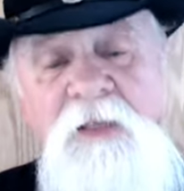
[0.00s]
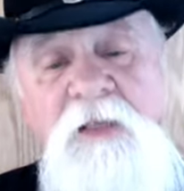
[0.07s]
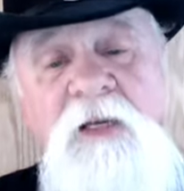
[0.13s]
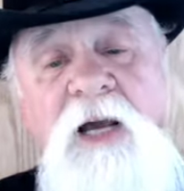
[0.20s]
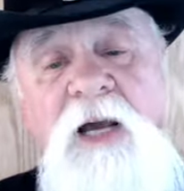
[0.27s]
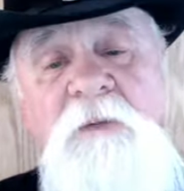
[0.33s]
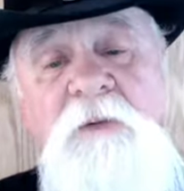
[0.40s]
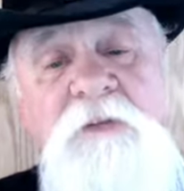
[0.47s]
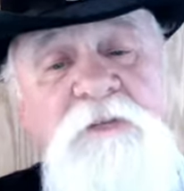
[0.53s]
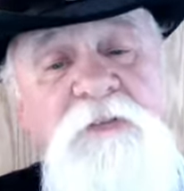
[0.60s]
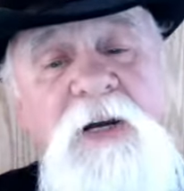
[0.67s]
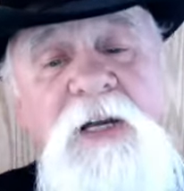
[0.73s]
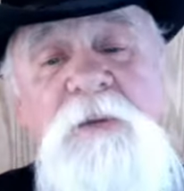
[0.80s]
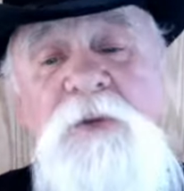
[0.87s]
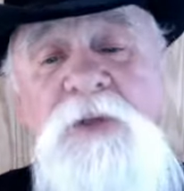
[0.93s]
I've been
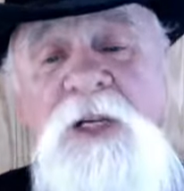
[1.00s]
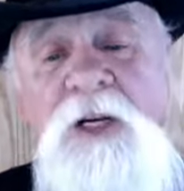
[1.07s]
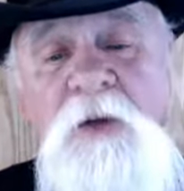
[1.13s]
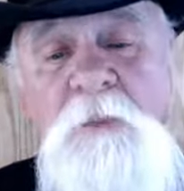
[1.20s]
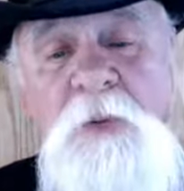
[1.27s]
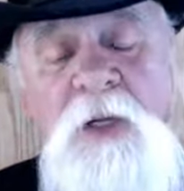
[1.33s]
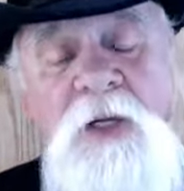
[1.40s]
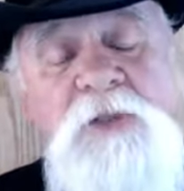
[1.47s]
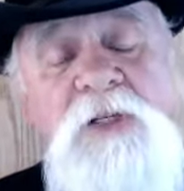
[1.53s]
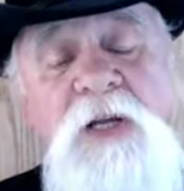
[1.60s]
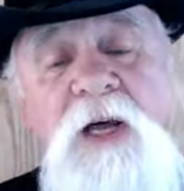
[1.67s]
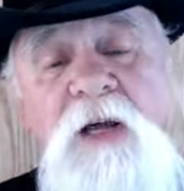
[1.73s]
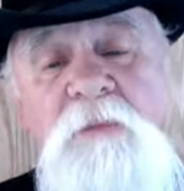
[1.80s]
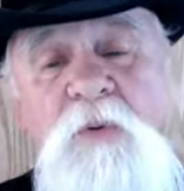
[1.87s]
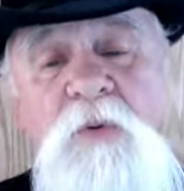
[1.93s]
fighting with airplanes,
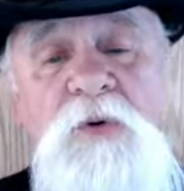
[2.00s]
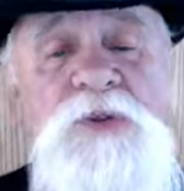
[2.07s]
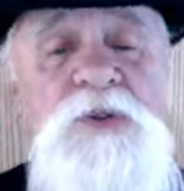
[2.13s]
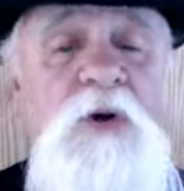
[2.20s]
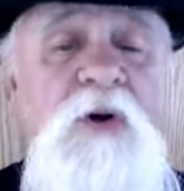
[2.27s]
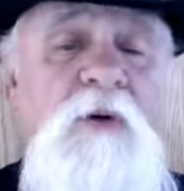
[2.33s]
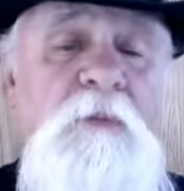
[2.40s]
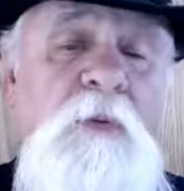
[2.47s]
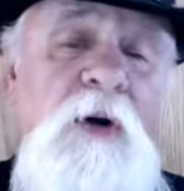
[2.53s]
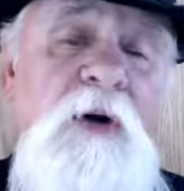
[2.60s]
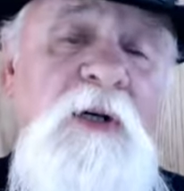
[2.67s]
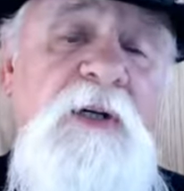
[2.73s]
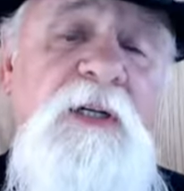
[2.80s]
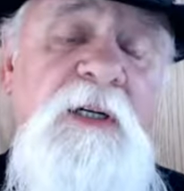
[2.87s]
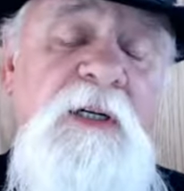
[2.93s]
lawnmowers, dog
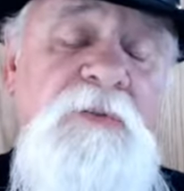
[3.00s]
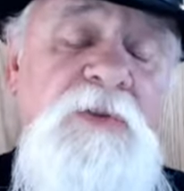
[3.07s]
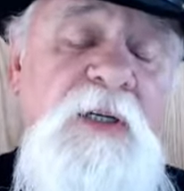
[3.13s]
barking, and everything